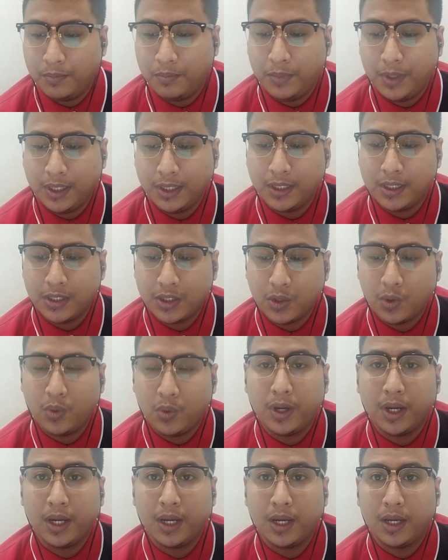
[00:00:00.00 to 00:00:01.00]
meter
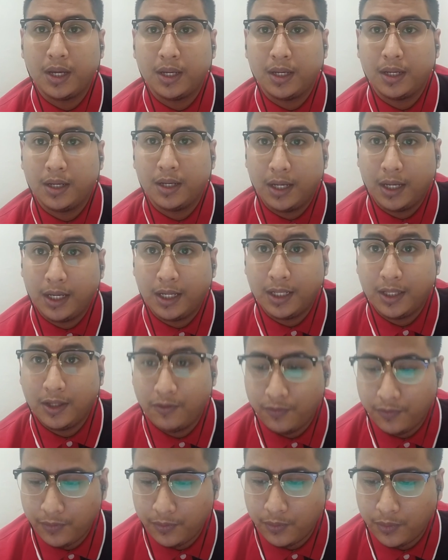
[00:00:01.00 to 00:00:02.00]
square
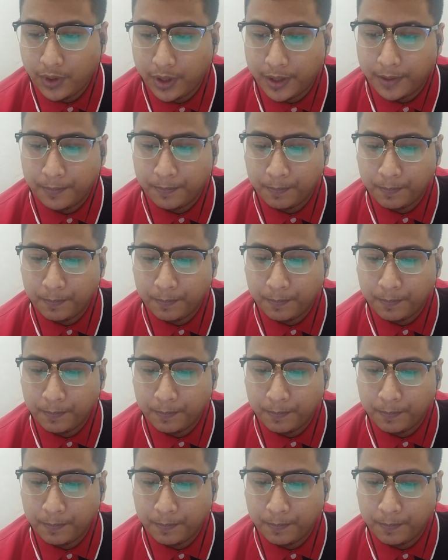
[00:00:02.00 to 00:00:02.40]
negative 1,